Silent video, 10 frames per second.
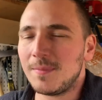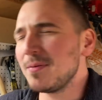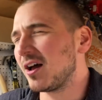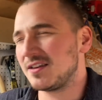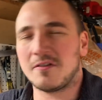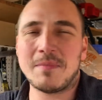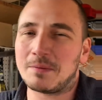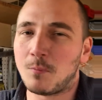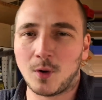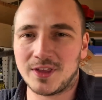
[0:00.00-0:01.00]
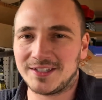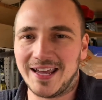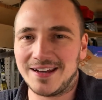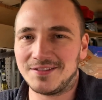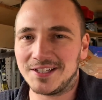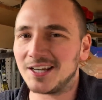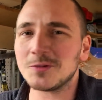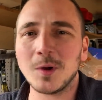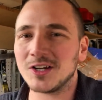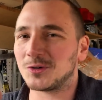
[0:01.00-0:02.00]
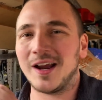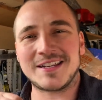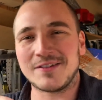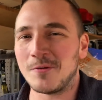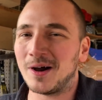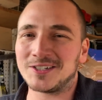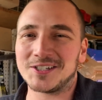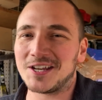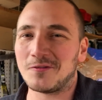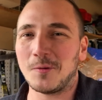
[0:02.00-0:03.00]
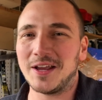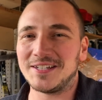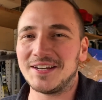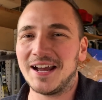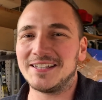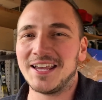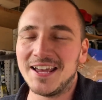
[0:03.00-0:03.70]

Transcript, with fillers: Maybe I'll even make more than 10 of these. I just want to try and give a bunch of stuff away to you guys.